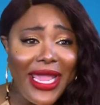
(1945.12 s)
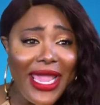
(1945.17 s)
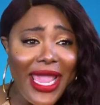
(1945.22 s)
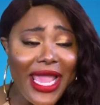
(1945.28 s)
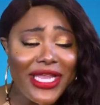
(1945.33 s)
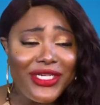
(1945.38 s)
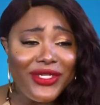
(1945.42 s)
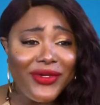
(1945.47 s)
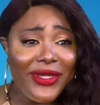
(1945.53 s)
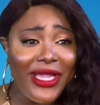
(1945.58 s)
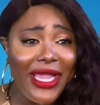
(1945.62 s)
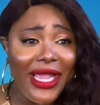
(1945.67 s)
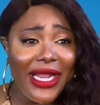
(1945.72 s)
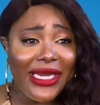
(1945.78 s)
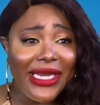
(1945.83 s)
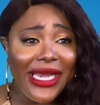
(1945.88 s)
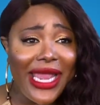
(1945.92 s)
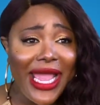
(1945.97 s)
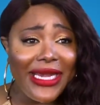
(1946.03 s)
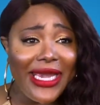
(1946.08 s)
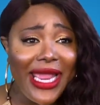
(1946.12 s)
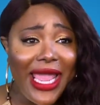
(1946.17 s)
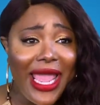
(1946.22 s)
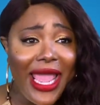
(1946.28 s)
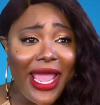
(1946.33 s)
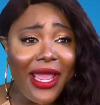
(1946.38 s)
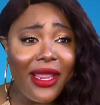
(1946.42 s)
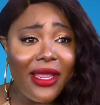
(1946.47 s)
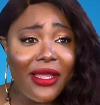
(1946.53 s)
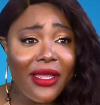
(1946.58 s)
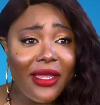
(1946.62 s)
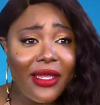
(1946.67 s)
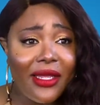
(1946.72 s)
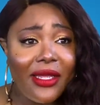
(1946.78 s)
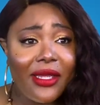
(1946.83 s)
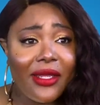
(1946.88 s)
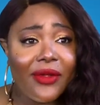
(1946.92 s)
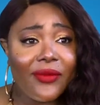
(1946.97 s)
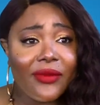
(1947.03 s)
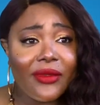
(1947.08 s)
that had you giggling like that?
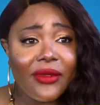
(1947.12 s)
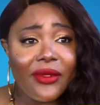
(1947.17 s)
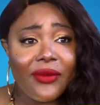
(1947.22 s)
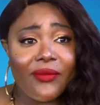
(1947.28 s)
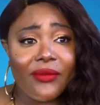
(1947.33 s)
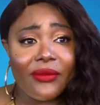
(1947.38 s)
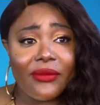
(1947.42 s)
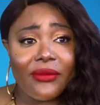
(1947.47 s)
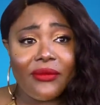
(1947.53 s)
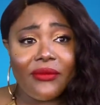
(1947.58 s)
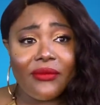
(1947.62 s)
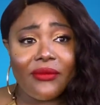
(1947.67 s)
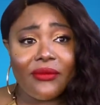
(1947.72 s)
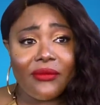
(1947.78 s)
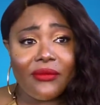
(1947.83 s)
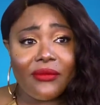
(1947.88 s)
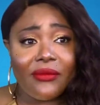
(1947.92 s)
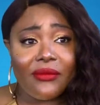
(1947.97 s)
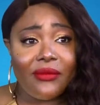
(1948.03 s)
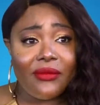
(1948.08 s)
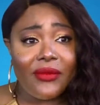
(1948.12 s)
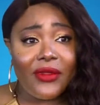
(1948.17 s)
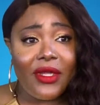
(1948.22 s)
I haven't met a man here yet.